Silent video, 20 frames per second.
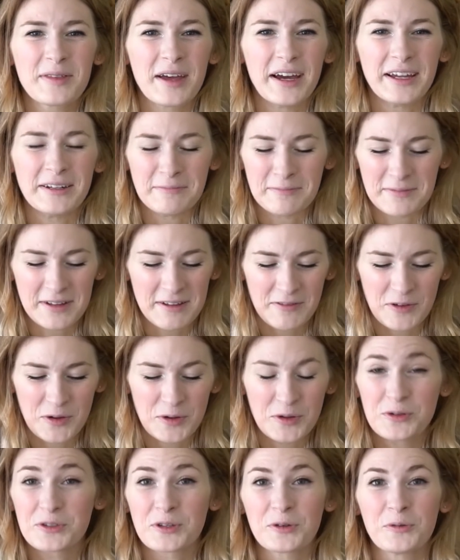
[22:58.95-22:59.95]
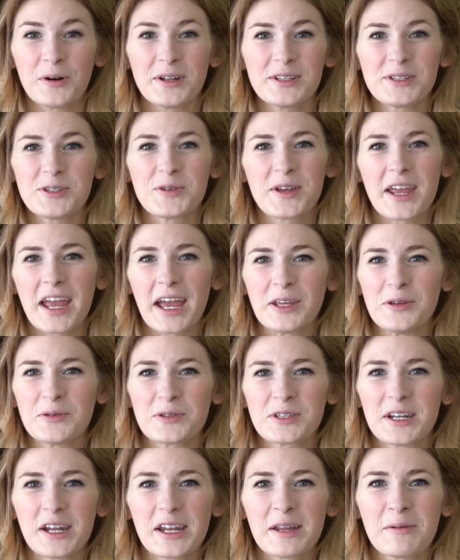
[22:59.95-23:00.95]
that if you use it once you can't
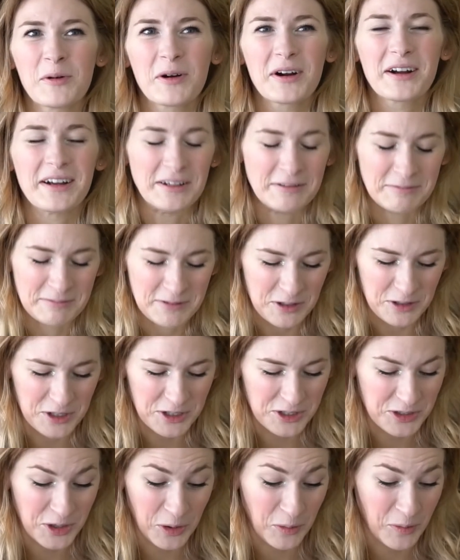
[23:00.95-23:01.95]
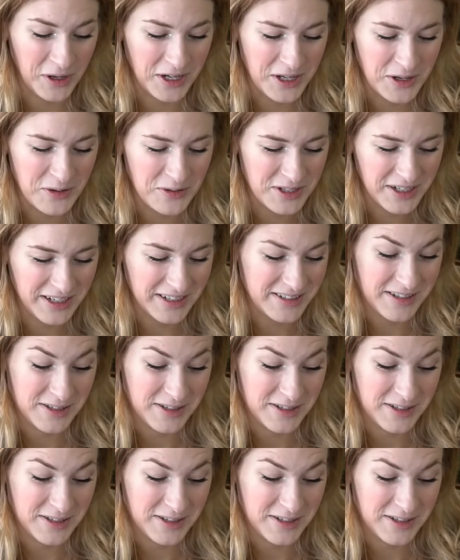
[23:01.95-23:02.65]
use it anymore and you just don't want to use it because